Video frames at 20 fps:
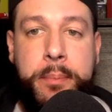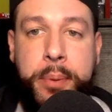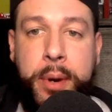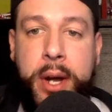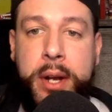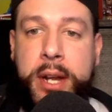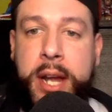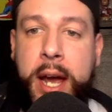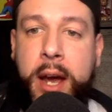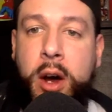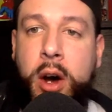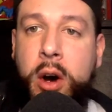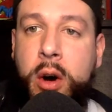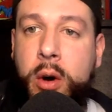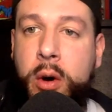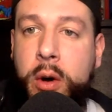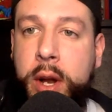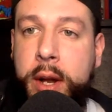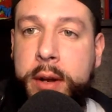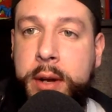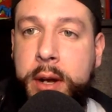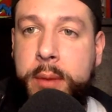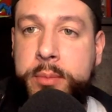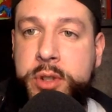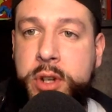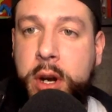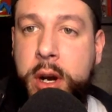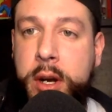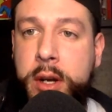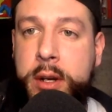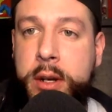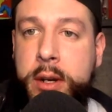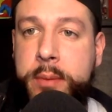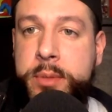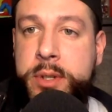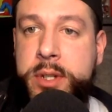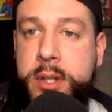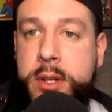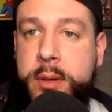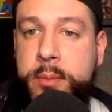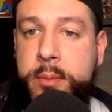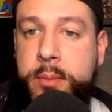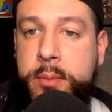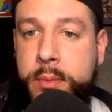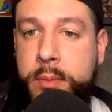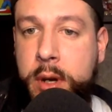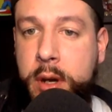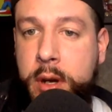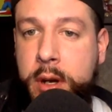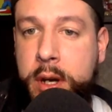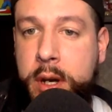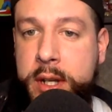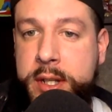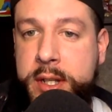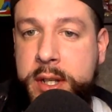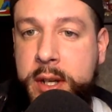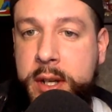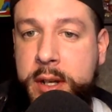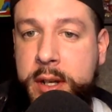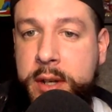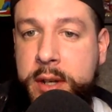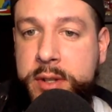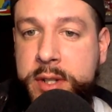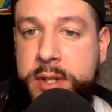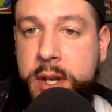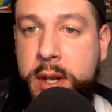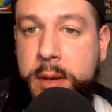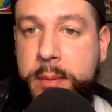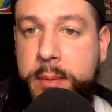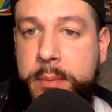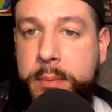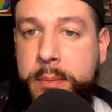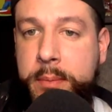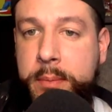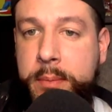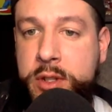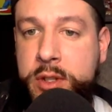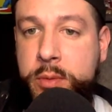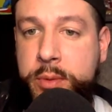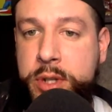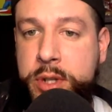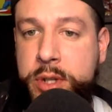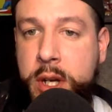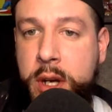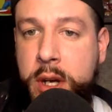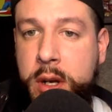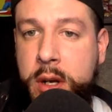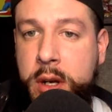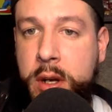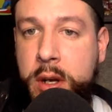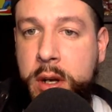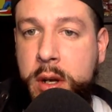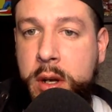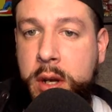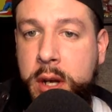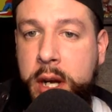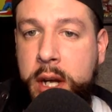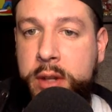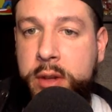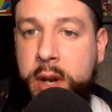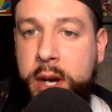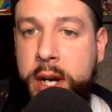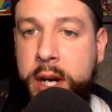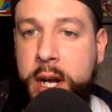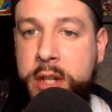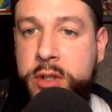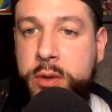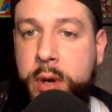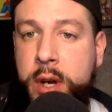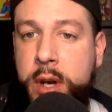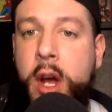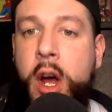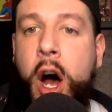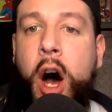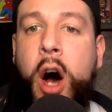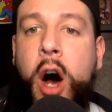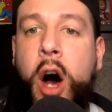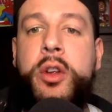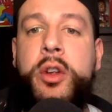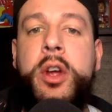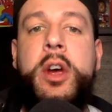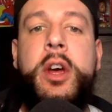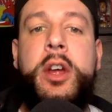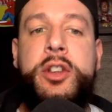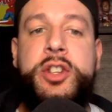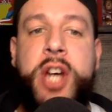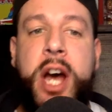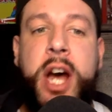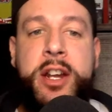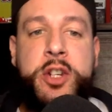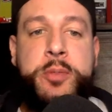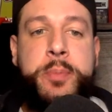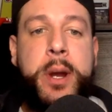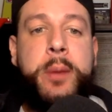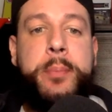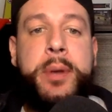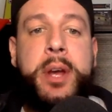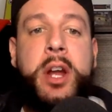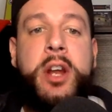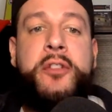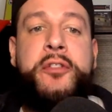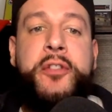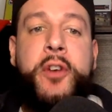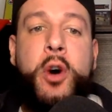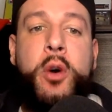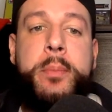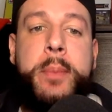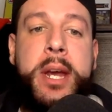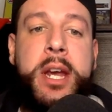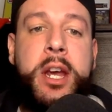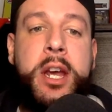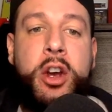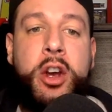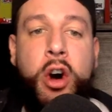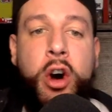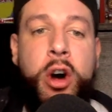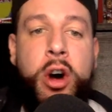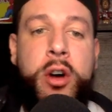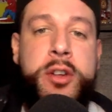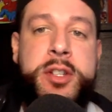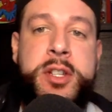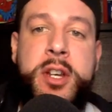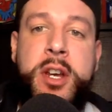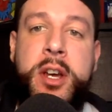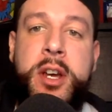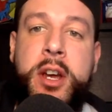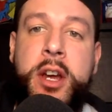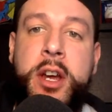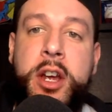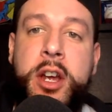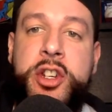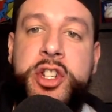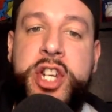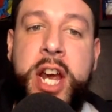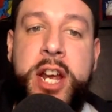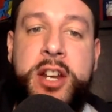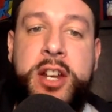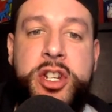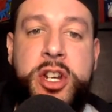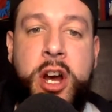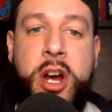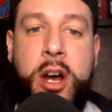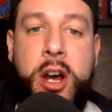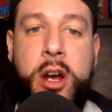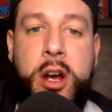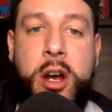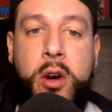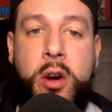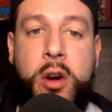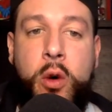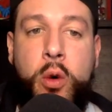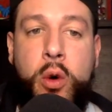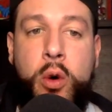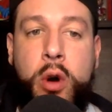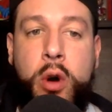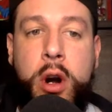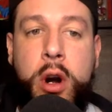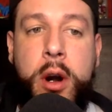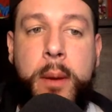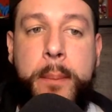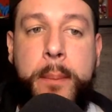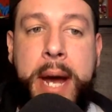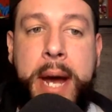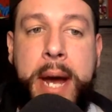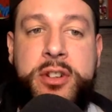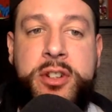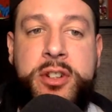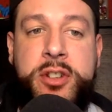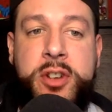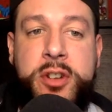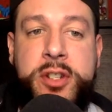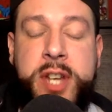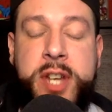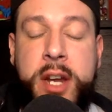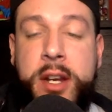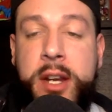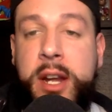But yeah. Oh, hold on. I'm sorry. Let me see. I said Neil said missed my super chat. Thought I got to it. Oh, John Lynch better be on the phone making calls. Chase Young or Patrick Surtain.